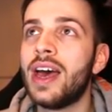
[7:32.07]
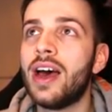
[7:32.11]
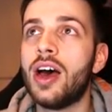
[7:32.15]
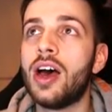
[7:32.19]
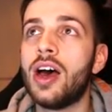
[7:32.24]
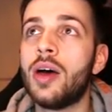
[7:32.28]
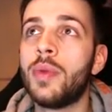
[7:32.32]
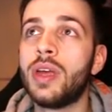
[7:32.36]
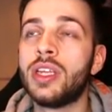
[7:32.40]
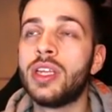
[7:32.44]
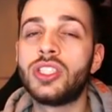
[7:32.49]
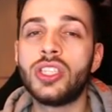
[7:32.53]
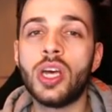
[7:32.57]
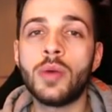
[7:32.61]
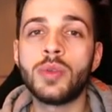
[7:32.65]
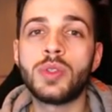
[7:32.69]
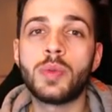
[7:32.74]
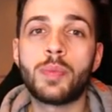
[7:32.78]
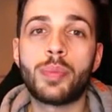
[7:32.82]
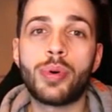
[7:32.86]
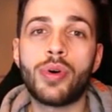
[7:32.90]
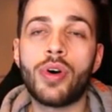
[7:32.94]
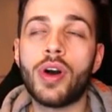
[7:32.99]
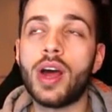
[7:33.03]
Um, in terms
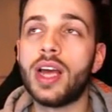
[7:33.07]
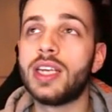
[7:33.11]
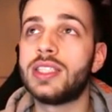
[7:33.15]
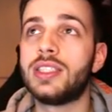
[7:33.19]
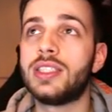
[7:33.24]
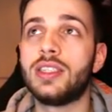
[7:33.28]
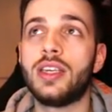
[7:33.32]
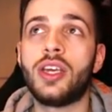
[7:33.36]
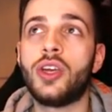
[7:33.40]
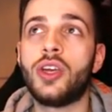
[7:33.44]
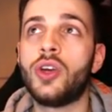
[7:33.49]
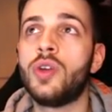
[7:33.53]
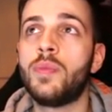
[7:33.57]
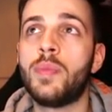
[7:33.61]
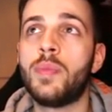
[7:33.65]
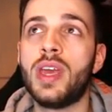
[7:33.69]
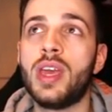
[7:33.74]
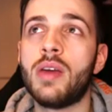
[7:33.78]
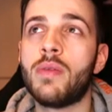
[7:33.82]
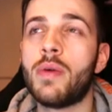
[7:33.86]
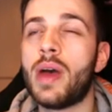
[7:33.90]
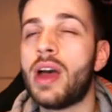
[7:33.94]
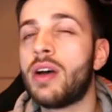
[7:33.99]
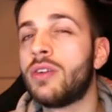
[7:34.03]
of price, it could be
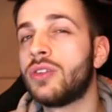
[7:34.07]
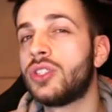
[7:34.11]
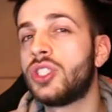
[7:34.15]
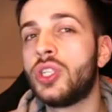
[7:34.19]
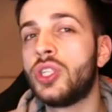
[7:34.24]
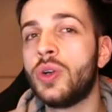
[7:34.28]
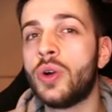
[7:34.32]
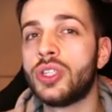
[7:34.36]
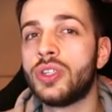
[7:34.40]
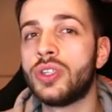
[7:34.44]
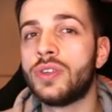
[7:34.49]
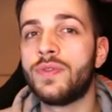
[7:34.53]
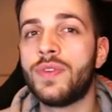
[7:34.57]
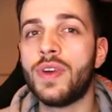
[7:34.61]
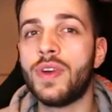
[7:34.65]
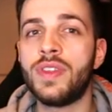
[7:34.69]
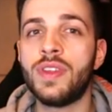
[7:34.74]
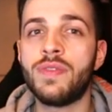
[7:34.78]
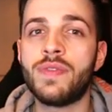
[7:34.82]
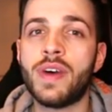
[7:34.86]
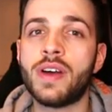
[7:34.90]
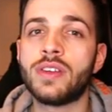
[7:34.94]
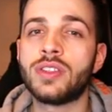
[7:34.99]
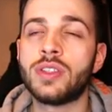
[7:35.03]
around two hundred and
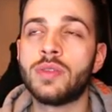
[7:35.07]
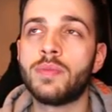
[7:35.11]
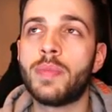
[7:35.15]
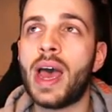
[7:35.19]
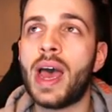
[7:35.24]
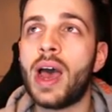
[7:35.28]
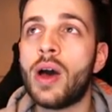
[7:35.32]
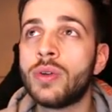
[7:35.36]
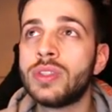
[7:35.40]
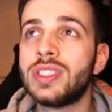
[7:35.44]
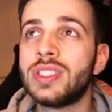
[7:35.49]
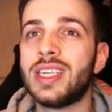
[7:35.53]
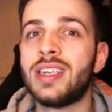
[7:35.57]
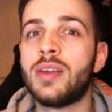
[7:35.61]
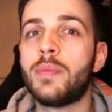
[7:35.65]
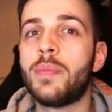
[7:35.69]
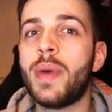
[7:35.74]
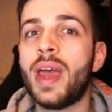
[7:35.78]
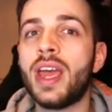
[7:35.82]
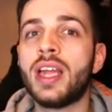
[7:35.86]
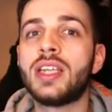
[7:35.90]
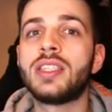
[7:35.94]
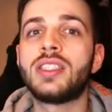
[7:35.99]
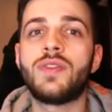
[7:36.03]
fifty thousand pounds. It
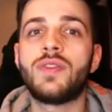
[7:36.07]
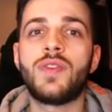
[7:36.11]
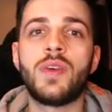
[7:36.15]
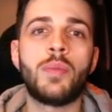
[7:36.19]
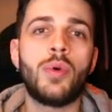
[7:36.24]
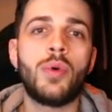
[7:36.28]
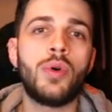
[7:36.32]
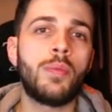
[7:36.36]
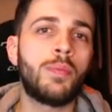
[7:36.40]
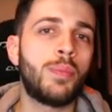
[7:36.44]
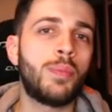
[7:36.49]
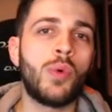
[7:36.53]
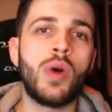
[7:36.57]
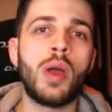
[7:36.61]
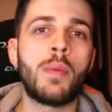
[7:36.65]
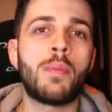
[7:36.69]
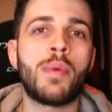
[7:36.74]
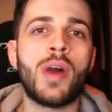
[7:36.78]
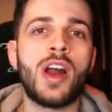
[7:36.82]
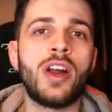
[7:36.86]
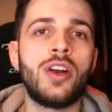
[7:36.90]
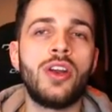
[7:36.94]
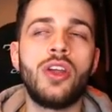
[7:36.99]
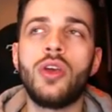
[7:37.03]
depends if you bought it
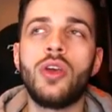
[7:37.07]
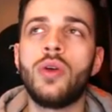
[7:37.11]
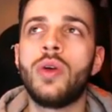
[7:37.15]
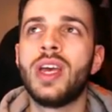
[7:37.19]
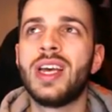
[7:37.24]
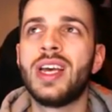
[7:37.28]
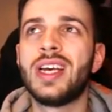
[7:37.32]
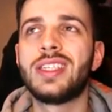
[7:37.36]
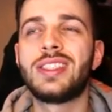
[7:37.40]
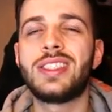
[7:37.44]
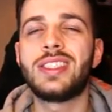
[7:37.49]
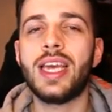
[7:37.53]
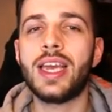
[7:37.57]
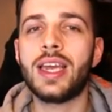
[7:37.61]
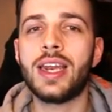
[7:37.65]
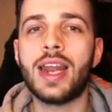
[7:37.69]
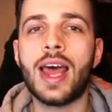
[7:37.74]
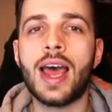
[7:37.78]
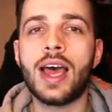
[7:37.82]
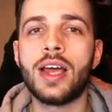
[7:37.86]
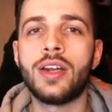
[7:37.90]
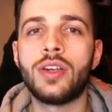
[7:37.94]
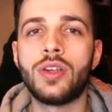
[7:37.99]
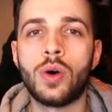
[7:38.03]
brand new,
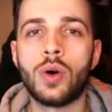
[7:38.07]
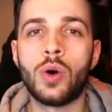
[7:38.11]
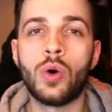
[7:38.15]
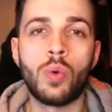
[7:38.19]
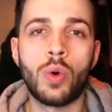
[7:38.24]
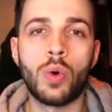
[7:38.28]
secondhand, or